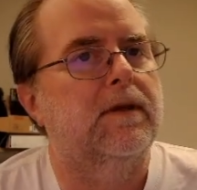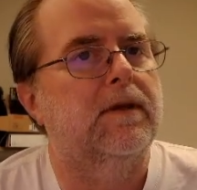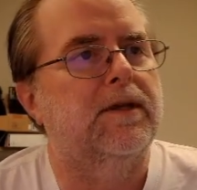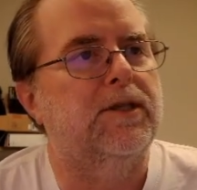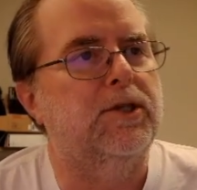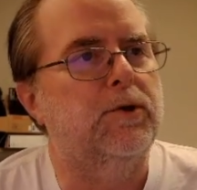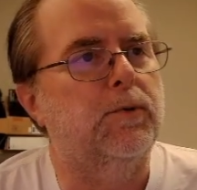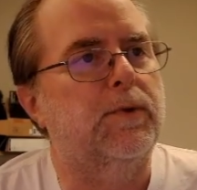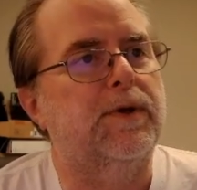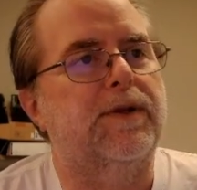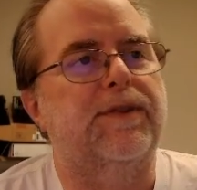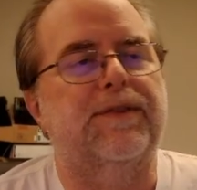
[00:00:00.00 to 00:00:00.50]

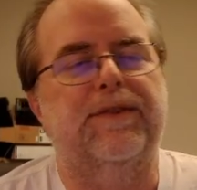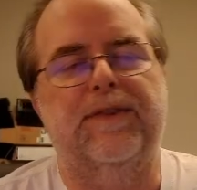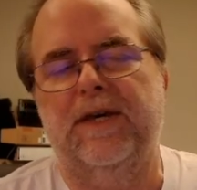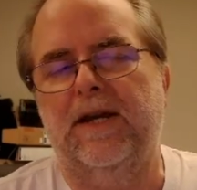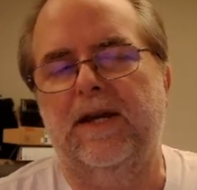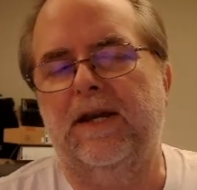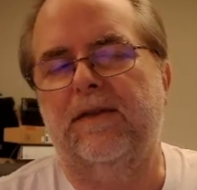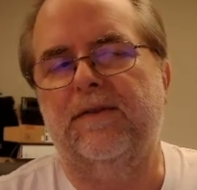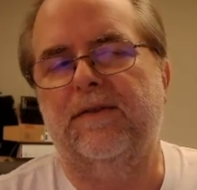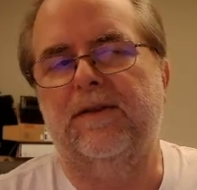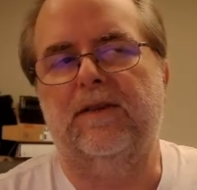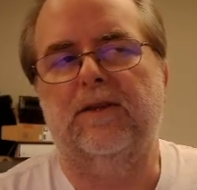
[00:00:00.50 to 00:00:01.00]
You would
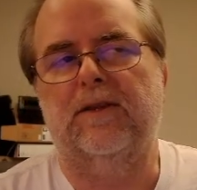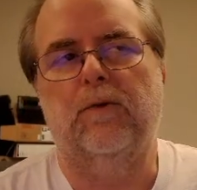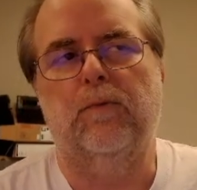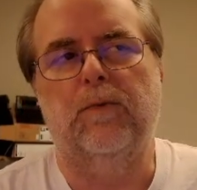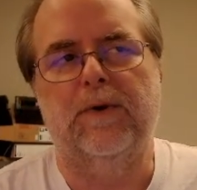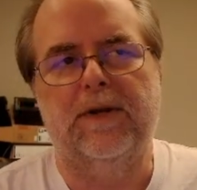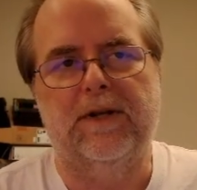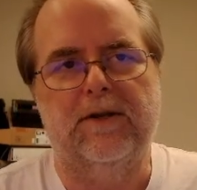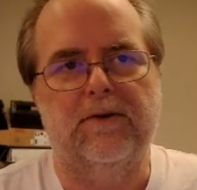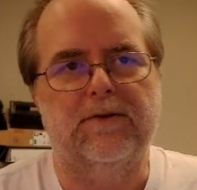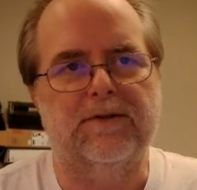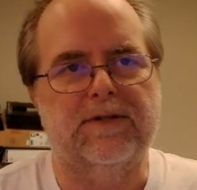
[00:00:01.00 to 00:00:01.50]
think that the
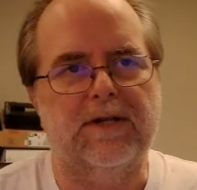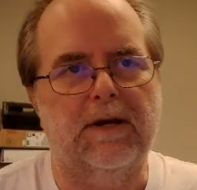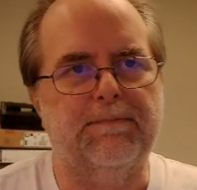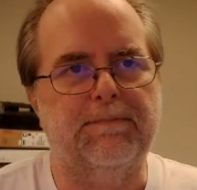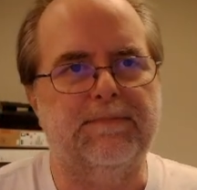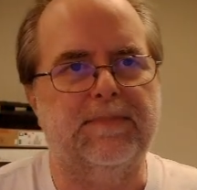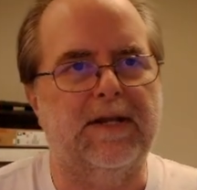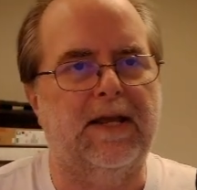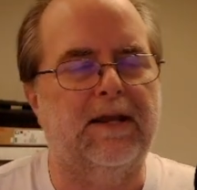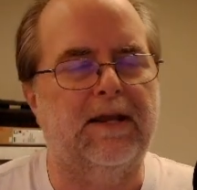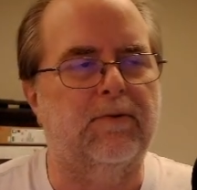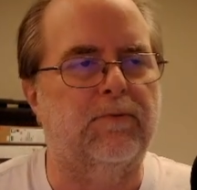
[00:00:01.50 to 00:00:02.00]
Windows
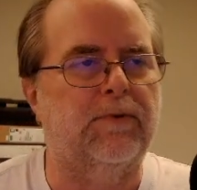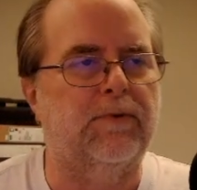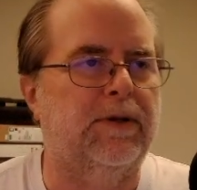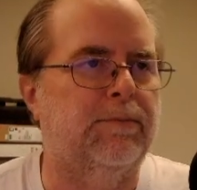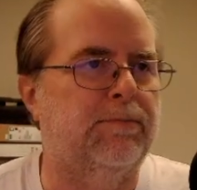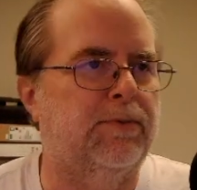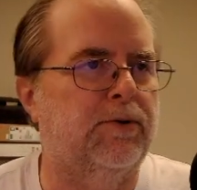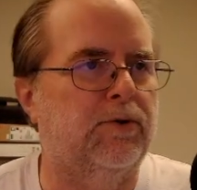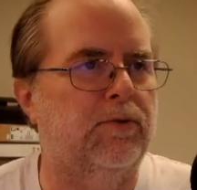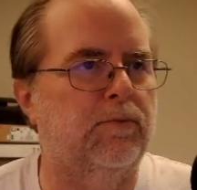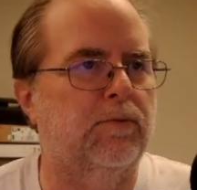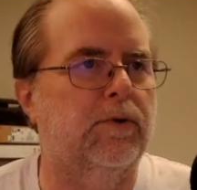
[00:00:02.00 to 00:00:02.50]
Update
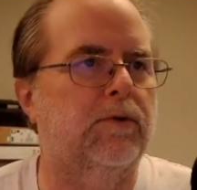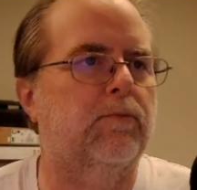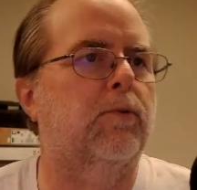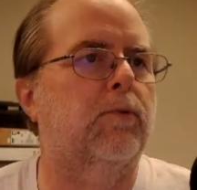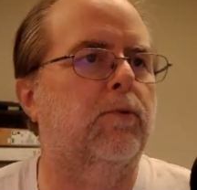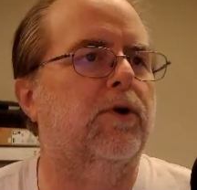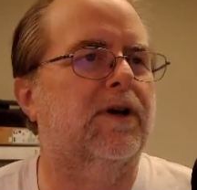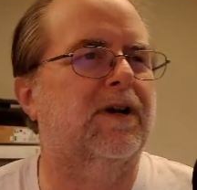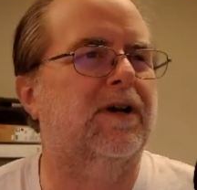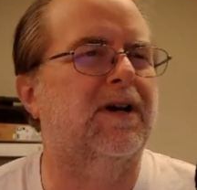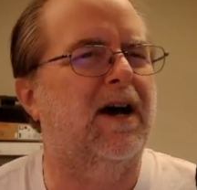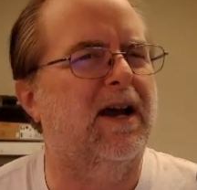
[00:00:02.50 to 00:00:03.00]
reboot would
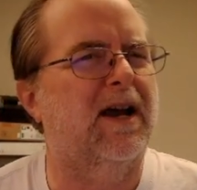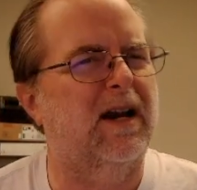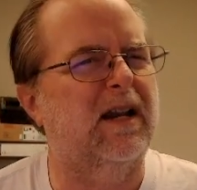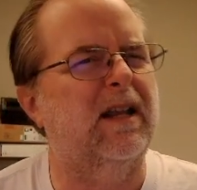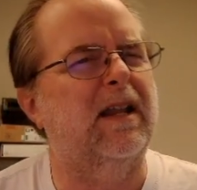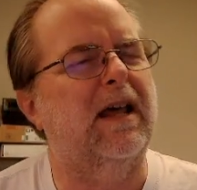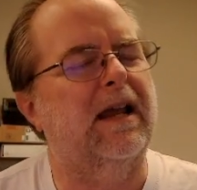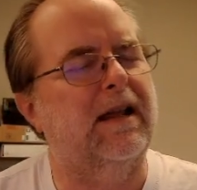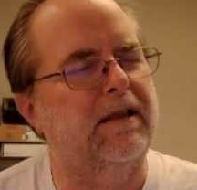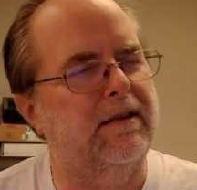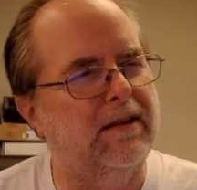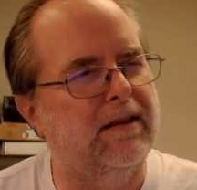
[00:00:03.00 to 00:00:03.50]
work kind of
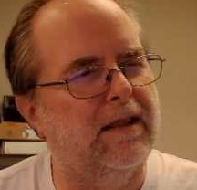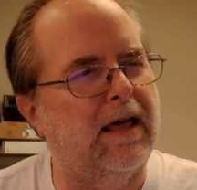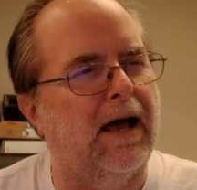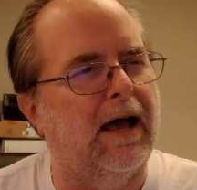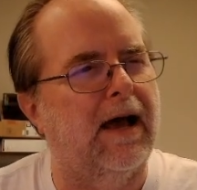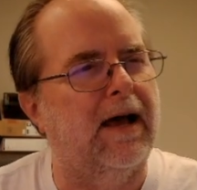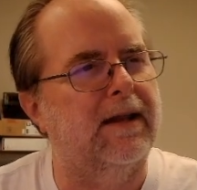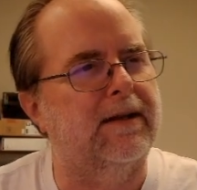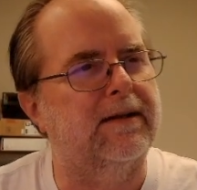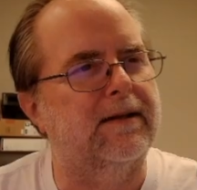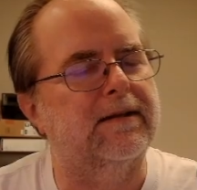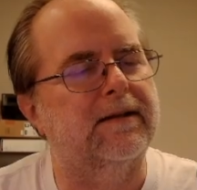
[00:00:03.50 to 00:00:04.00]
like
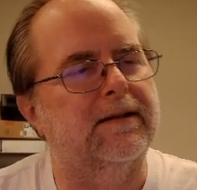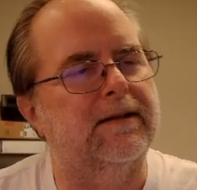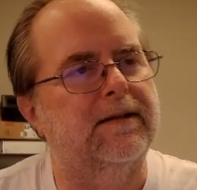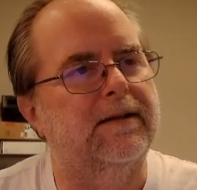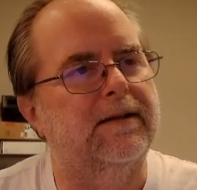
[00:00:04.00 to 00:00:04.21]
that,